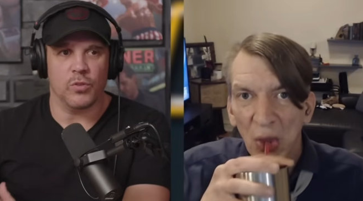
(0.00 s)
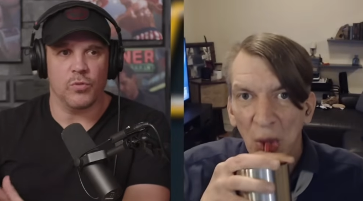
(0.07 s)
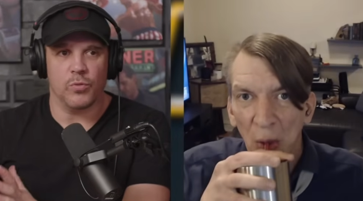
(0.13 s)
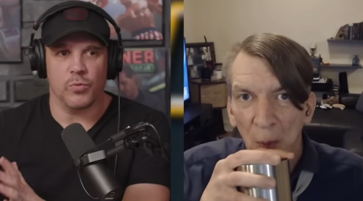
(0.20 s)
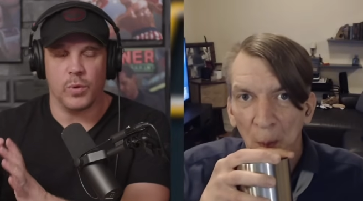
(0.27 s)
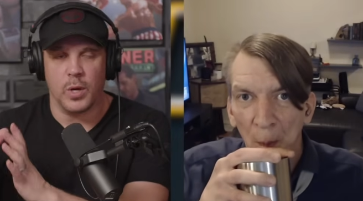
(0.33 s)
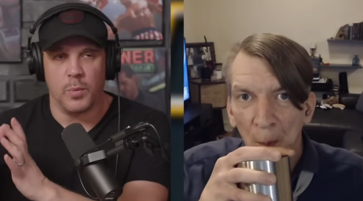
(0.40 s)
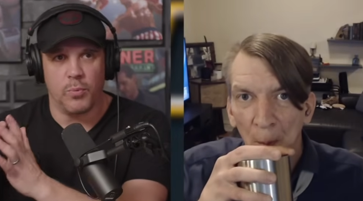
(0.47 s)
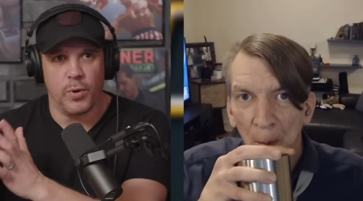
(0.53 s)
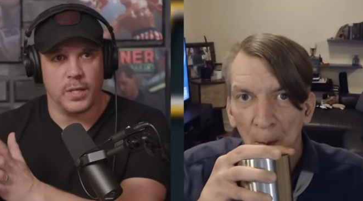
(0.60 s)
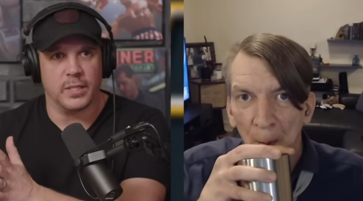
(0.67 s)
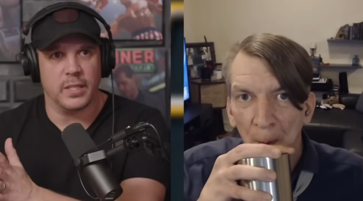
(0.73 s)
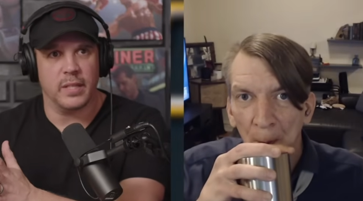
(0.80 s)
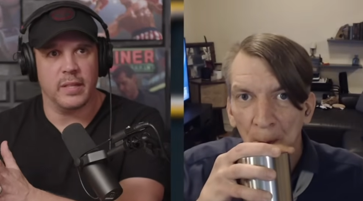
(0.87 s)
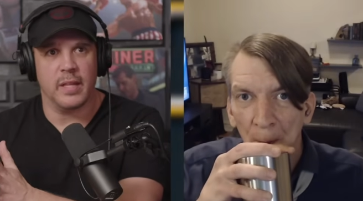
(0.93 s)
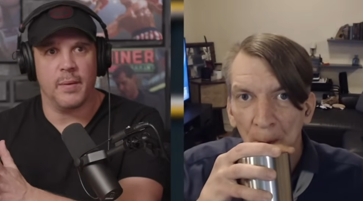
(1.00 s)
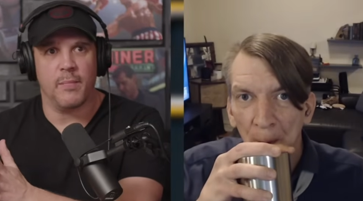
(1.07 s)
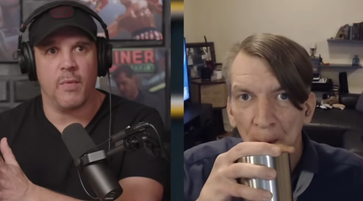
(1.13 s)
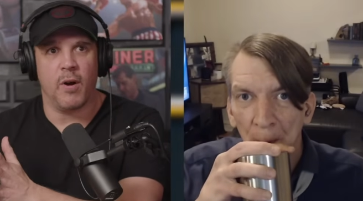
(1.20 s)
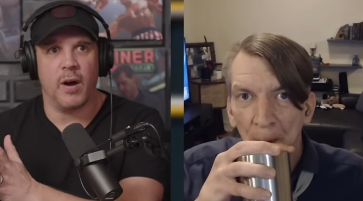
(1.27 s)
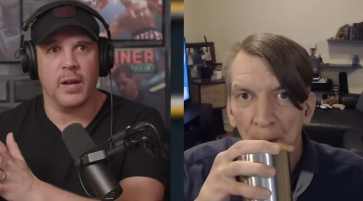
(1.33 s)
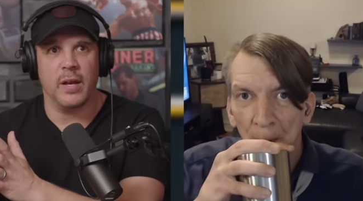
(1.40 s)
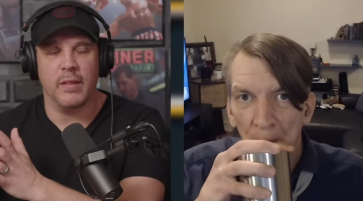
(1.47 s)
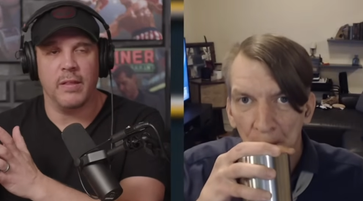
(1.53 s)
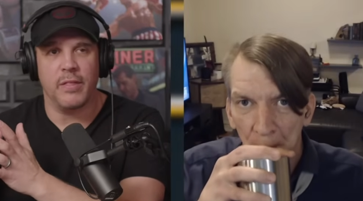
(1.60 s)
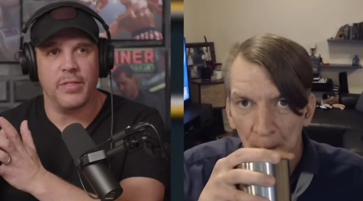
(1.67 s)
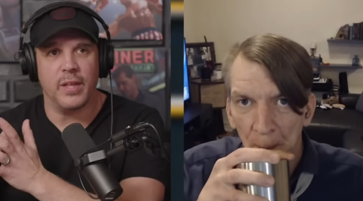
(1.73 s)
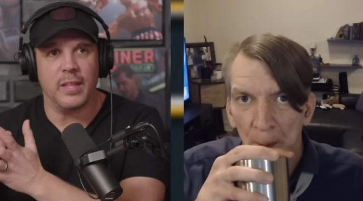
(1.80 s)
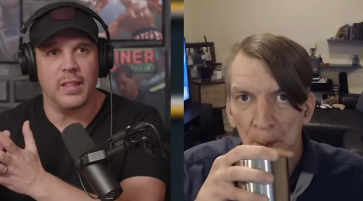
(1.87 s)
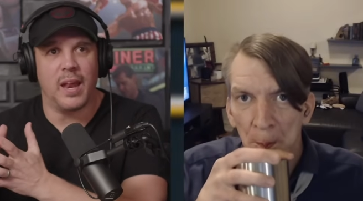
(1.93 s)
Speaker 1: when you're pressing them on. And the
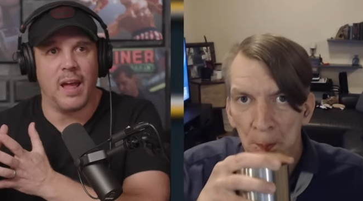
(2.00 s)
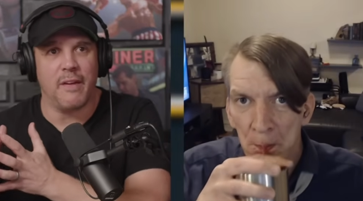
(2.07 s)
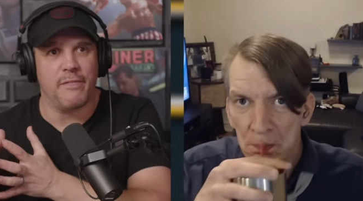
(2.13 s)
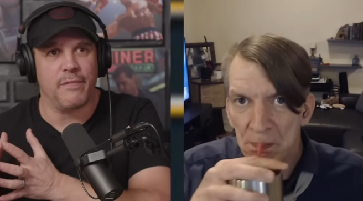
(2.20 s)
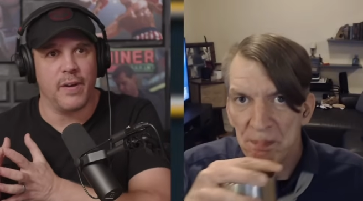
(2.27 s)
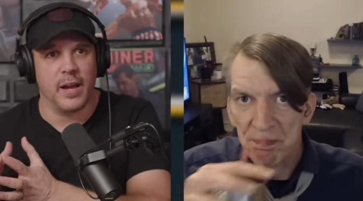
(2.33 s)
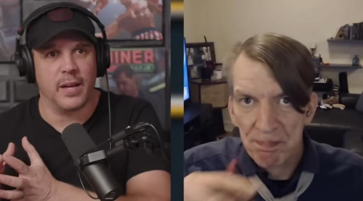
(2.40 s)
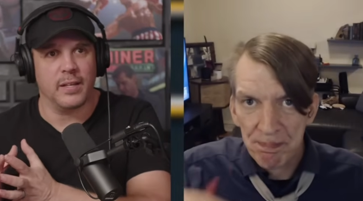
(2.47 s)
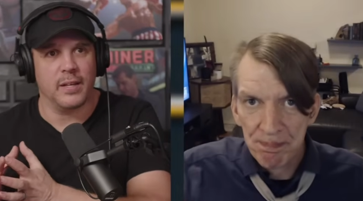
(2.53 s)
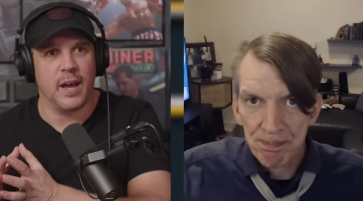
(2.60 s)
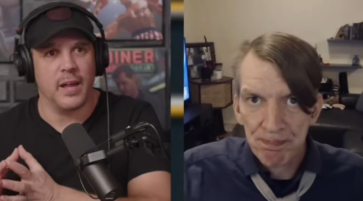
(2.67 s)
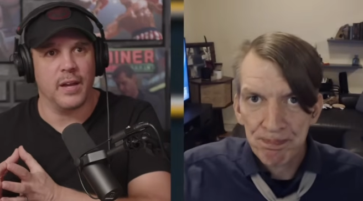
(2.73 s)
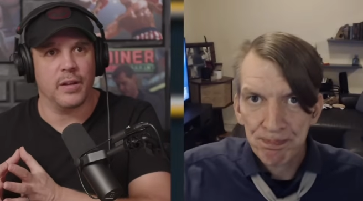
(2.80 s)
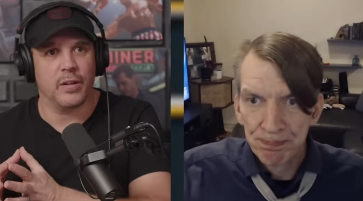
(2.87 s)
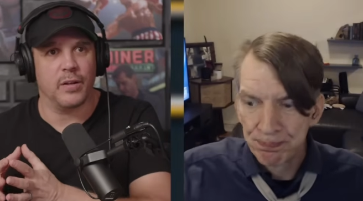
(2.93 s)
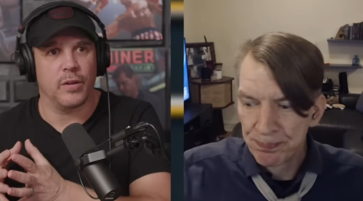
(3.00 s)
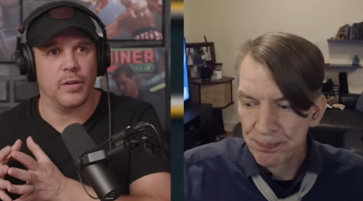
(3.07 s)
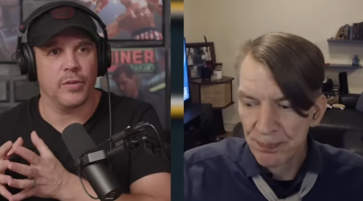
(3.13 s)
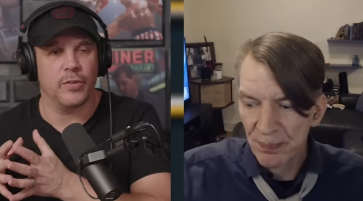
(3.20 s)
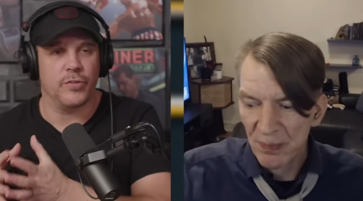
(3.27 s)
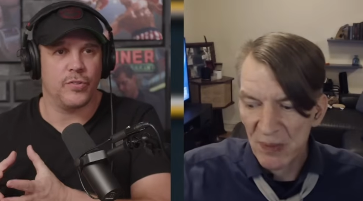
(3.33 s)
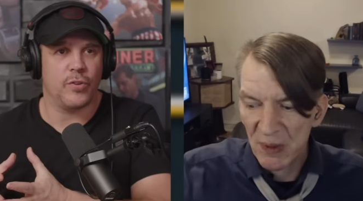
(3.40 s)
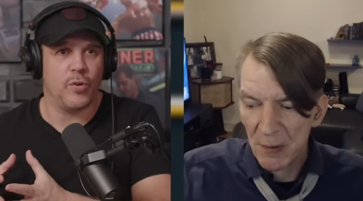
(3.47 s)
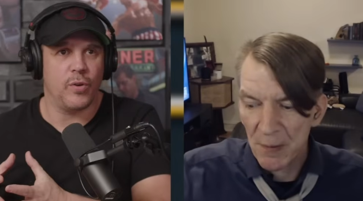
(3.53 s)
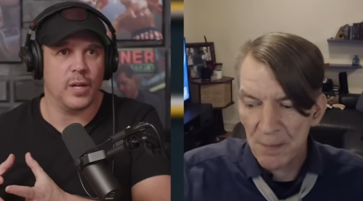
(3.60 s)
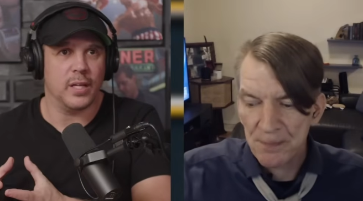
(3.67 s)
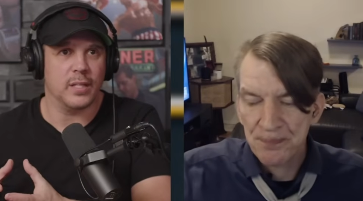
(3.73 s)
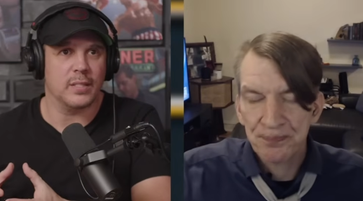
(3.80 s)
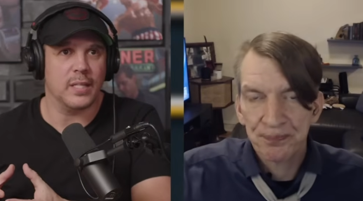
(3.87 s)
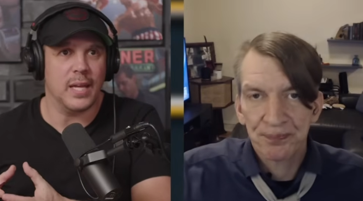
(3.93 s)
thing that I find kind of concerning
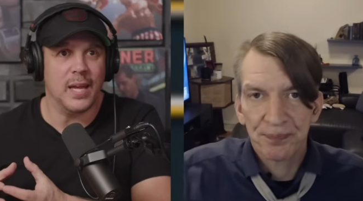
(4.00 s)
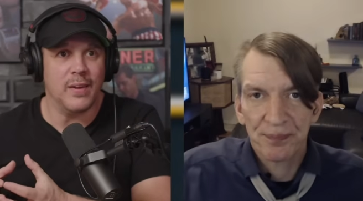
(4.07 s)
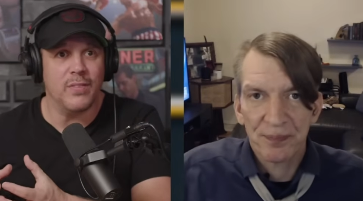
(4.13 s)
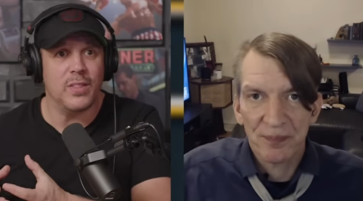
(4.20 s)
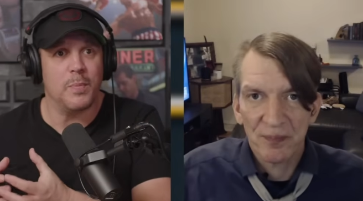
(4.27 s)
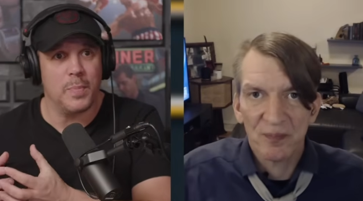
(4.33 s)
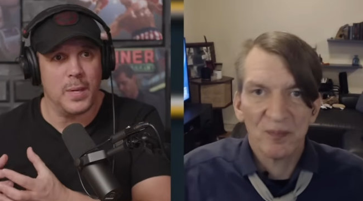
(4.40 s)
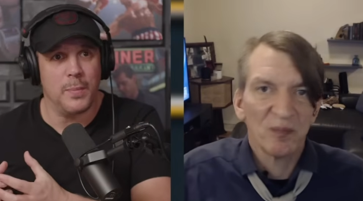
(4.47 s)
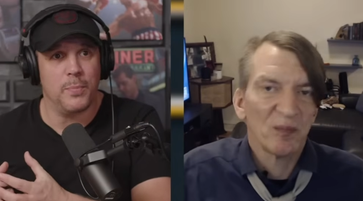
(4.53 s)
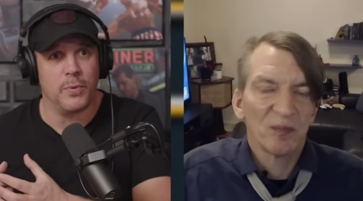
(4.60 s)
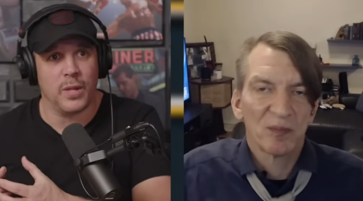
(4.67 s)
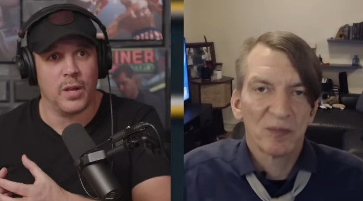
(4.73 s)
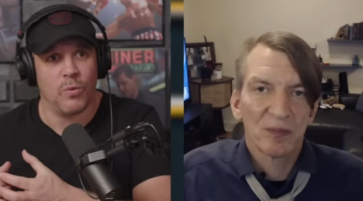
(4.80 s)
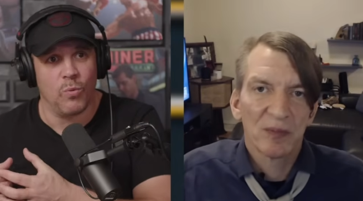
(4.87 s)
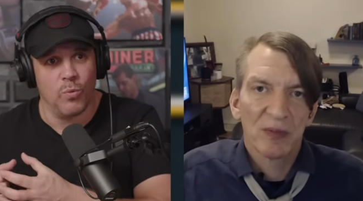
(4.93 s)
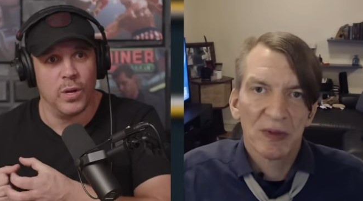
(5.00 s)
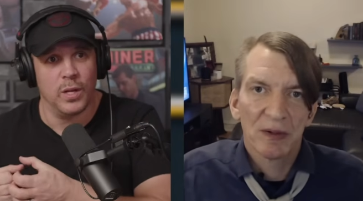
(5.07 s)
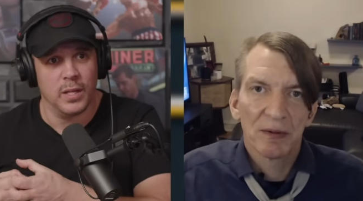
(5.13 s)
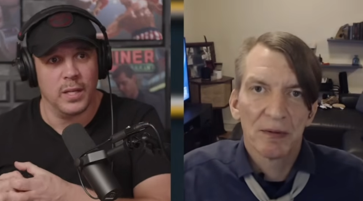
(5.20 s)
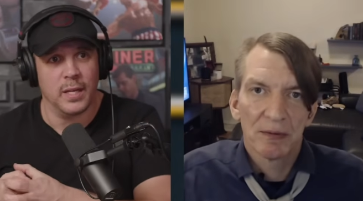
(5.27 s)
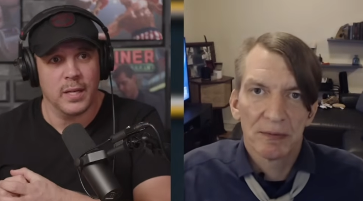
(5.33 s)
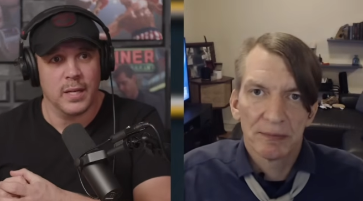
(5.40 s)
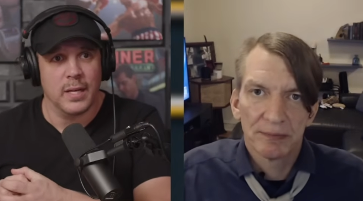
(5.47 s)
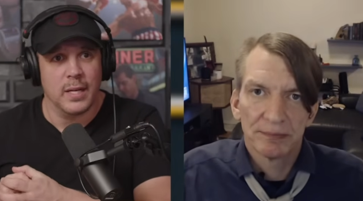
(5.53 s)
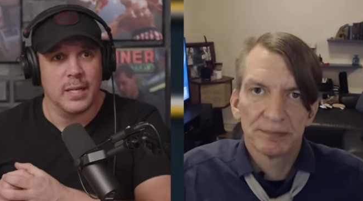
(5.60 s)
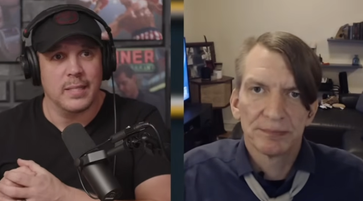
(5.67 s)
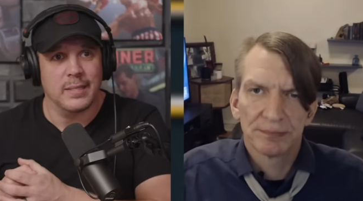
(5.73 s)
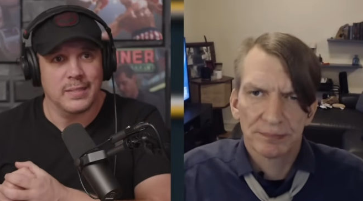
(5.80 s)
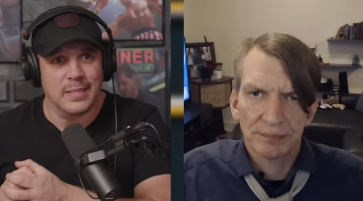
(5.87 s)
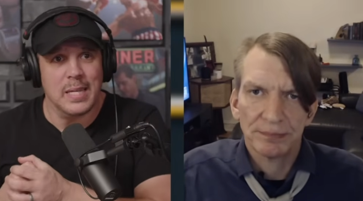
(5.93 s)
is even the people that are really
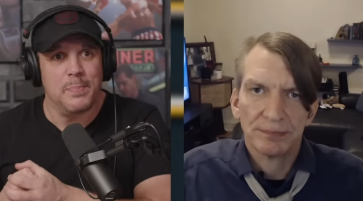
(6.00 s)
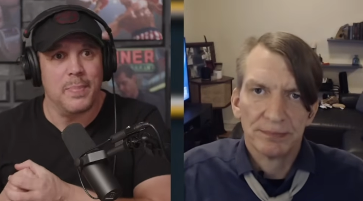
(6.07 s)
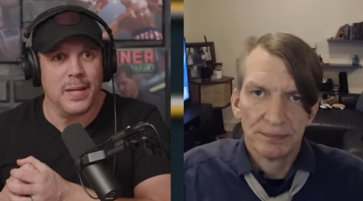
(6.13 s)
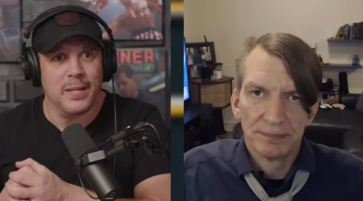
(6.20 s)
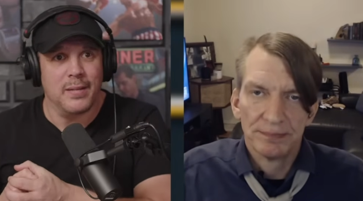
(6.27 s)
deep into